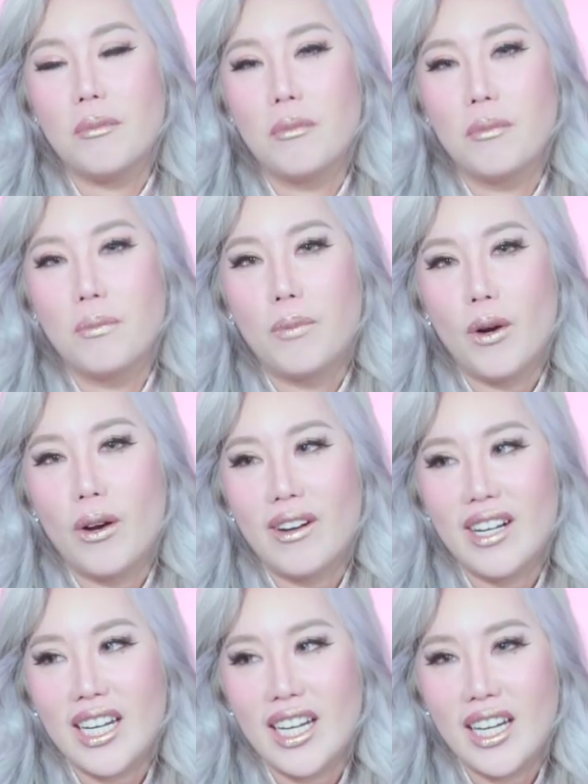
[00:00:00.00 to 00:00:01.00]

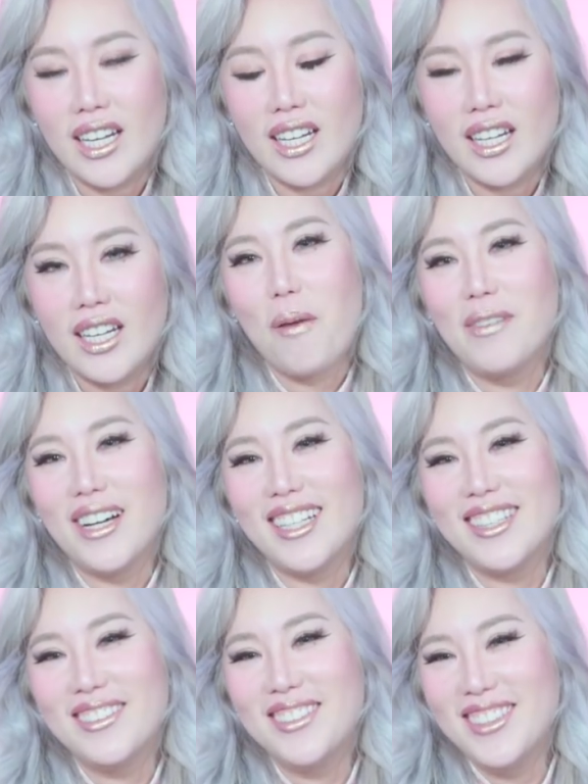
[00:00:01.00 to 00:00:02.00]
boring,
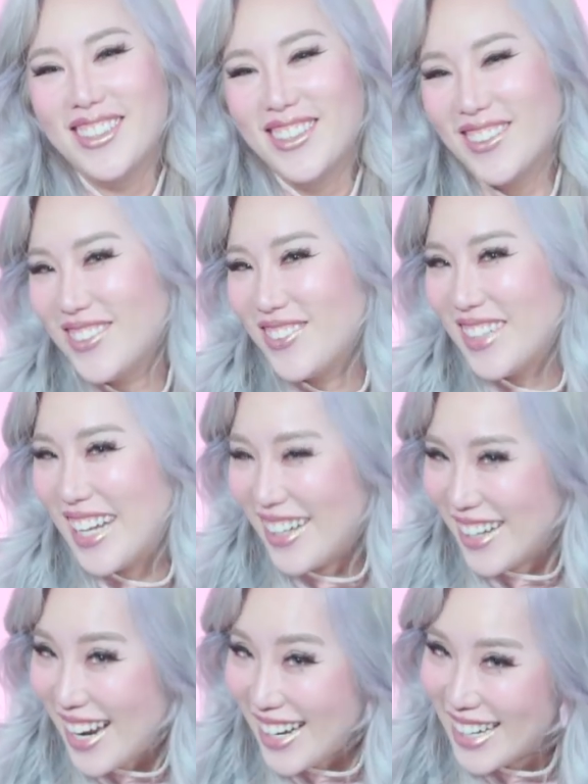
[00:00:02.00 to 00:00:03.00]
but who knows, we like to get